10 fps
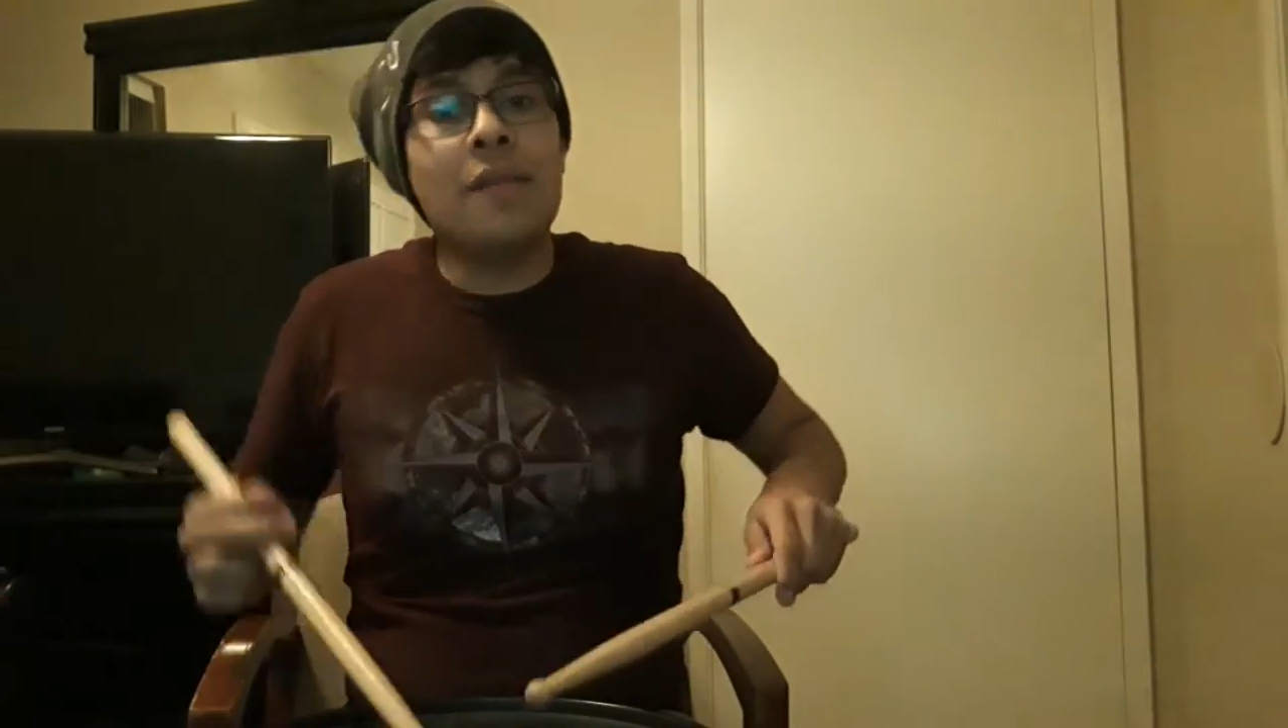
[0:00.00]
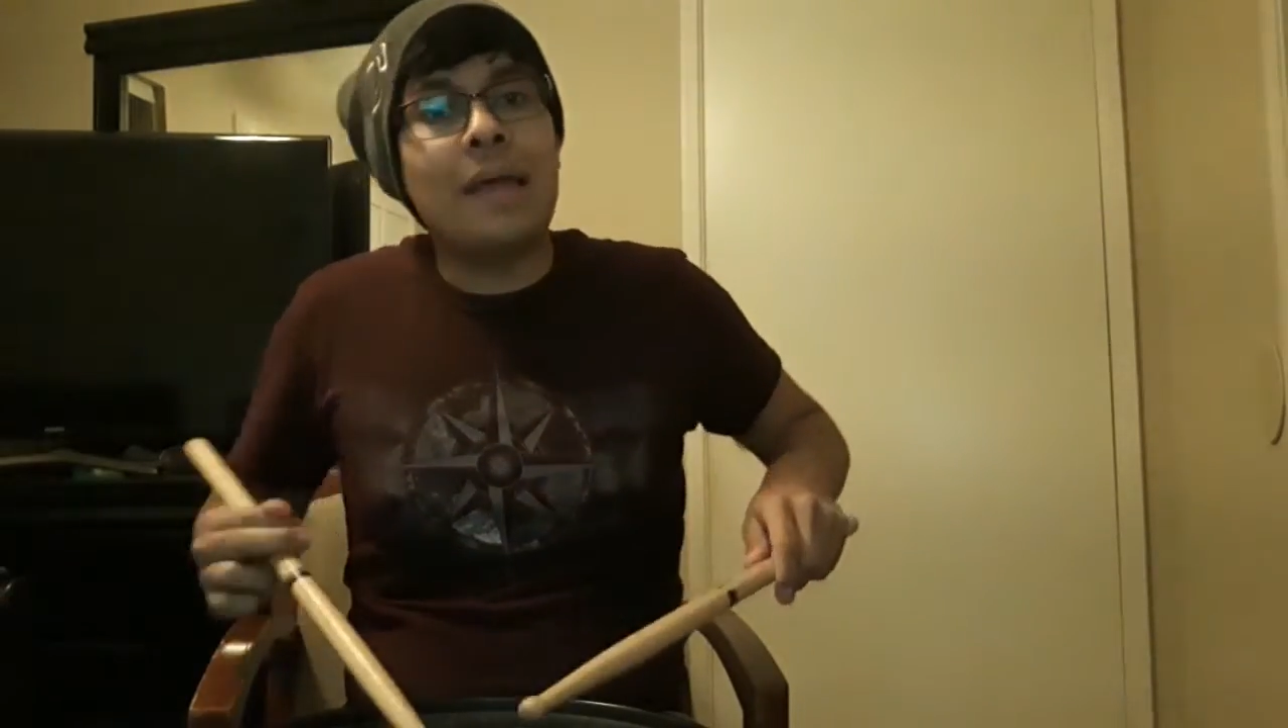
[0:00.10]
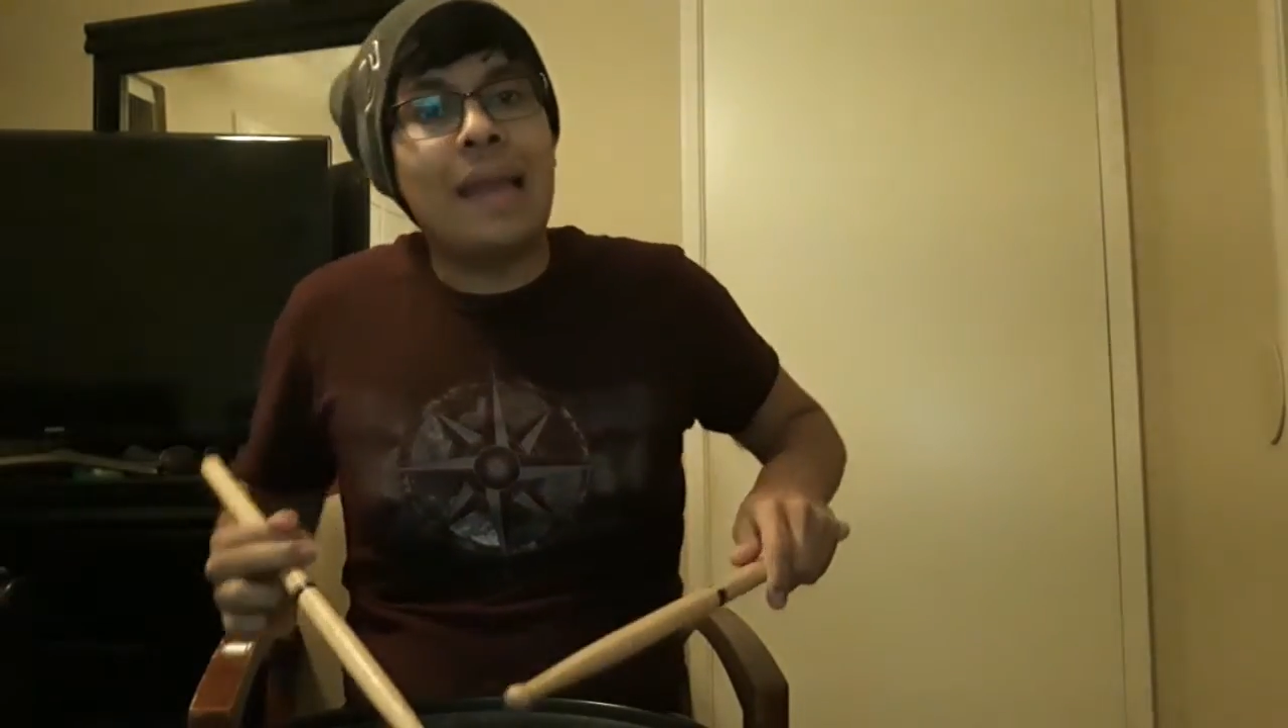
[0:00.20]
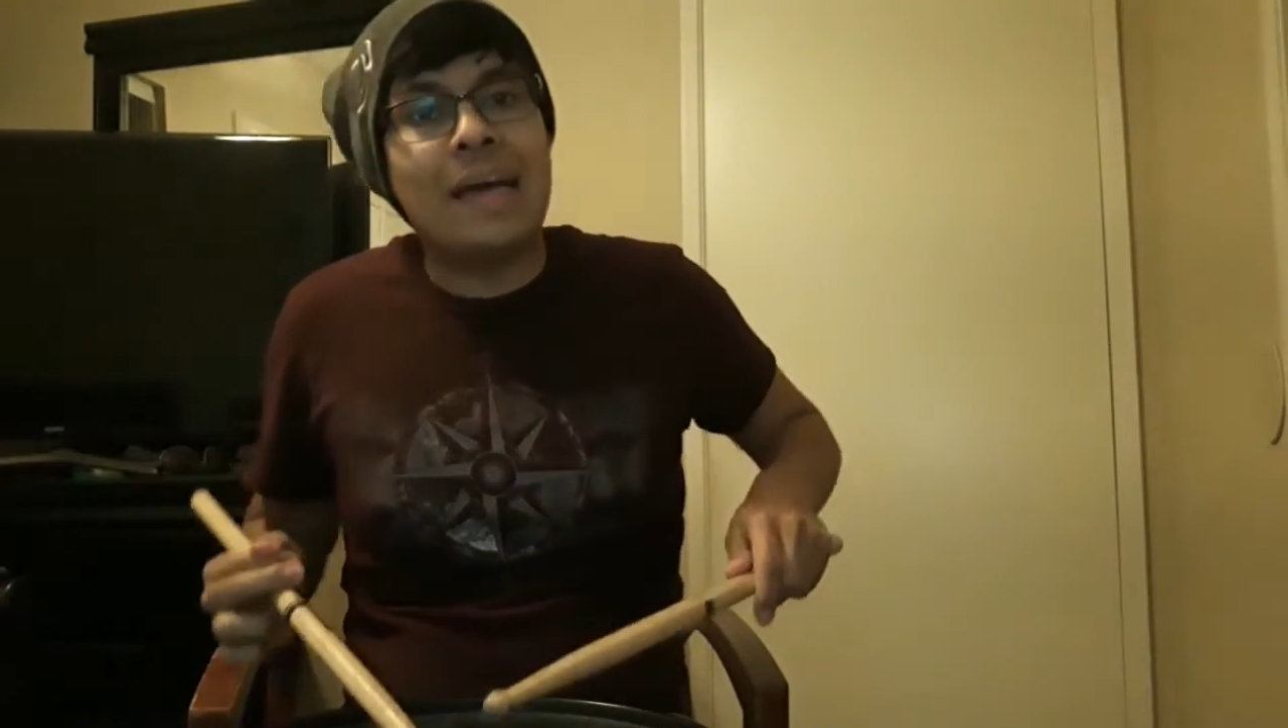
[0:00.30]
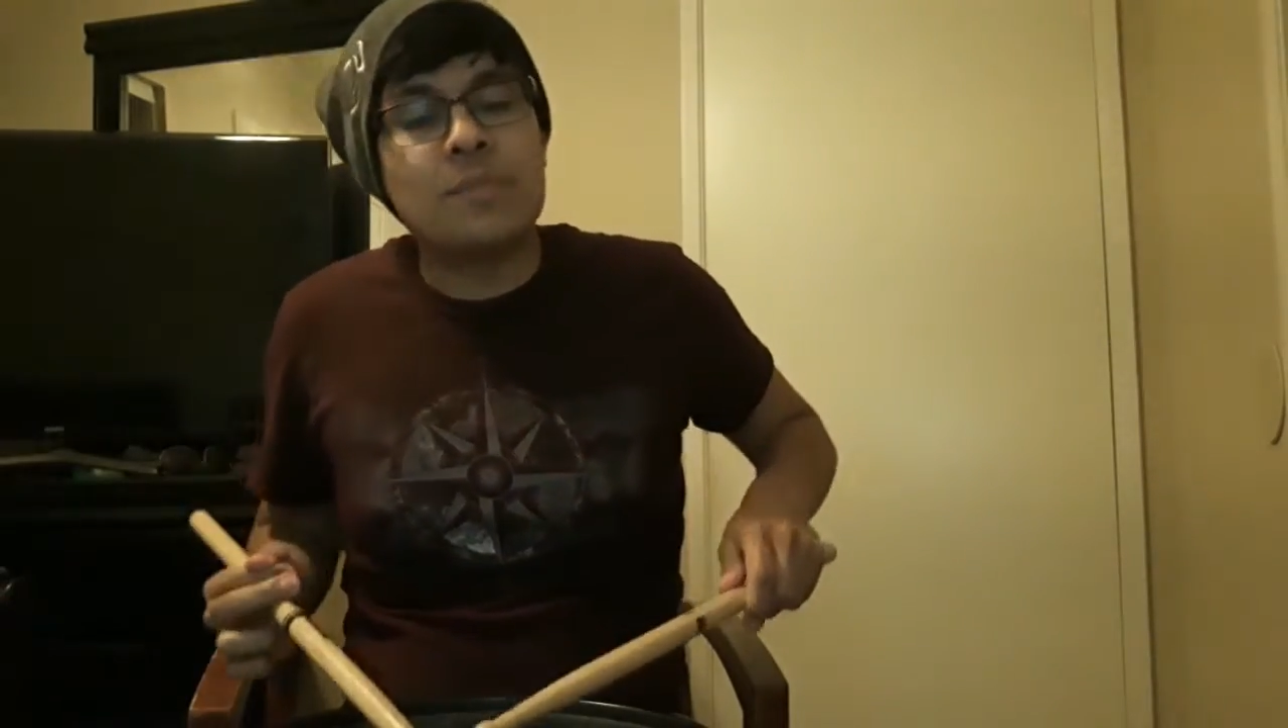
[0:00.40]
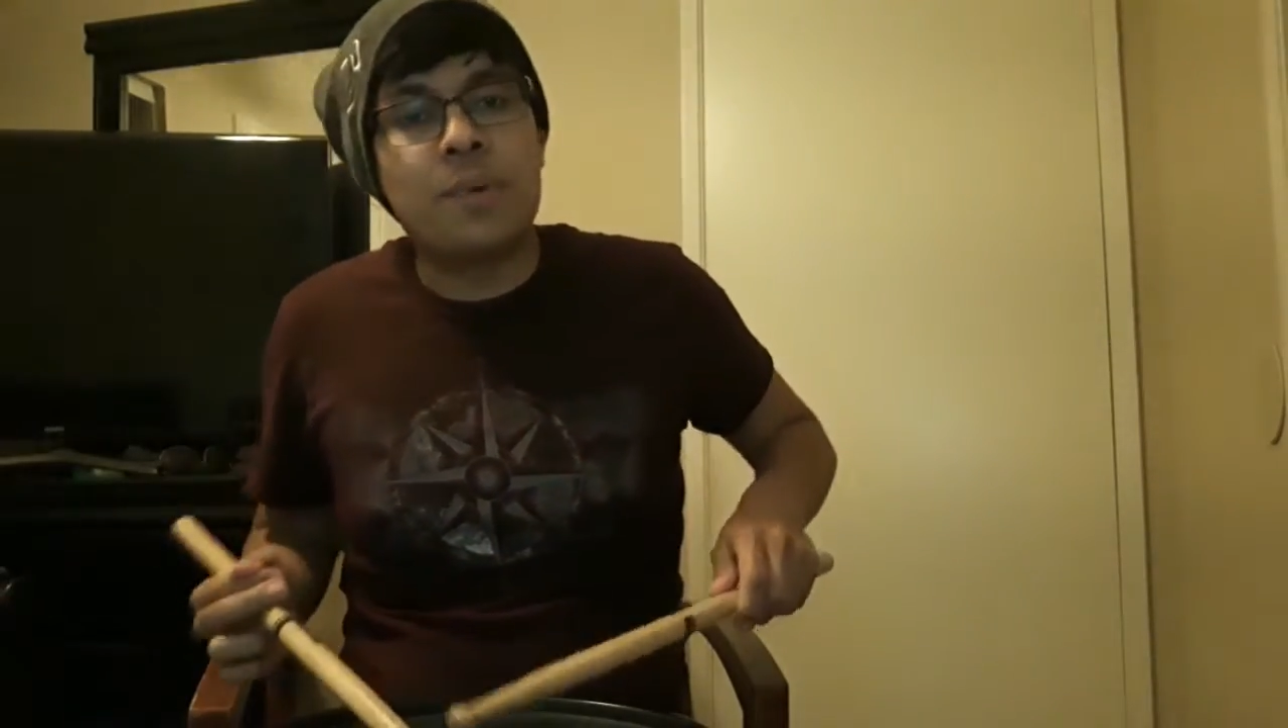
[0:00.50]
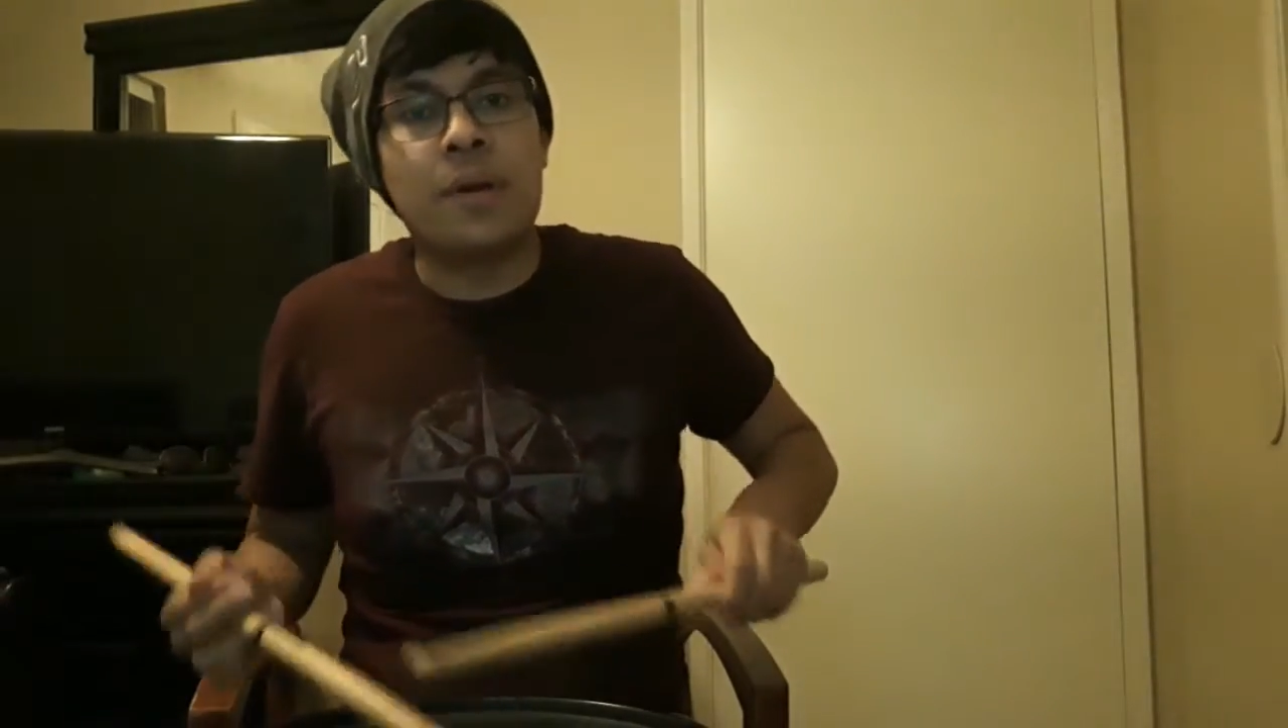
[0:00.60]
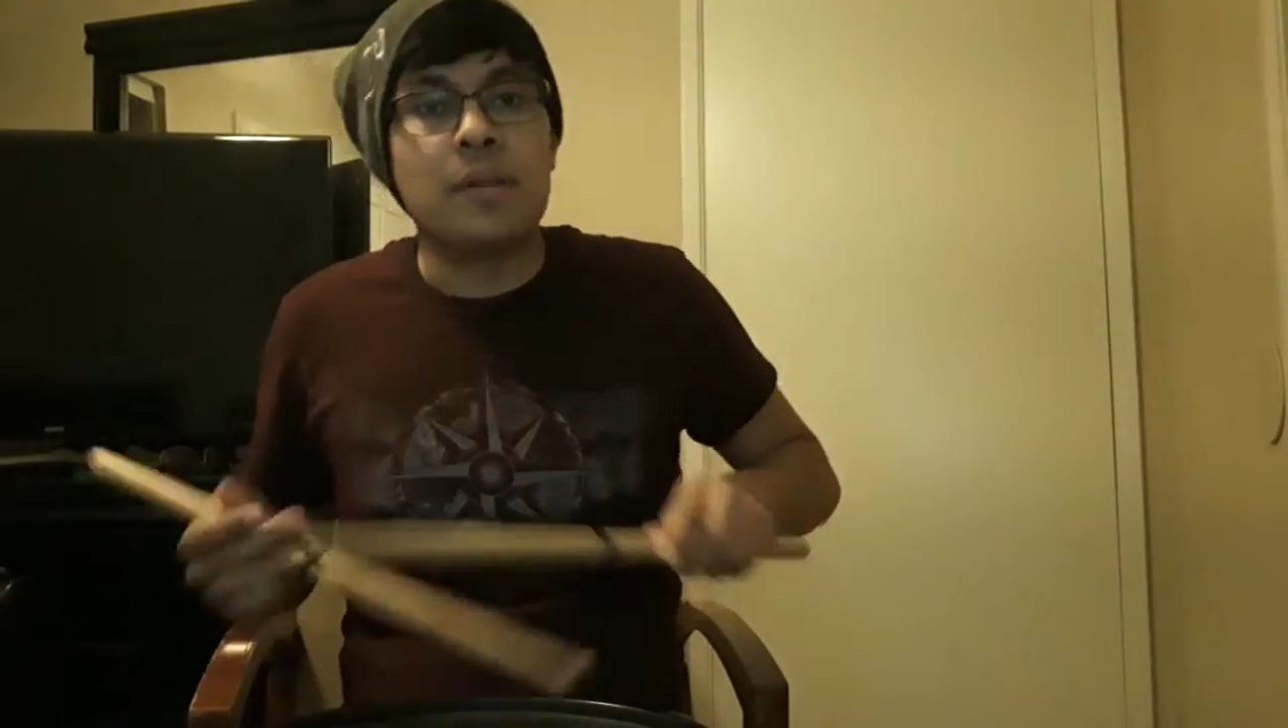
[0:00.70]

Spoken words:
that last putterta.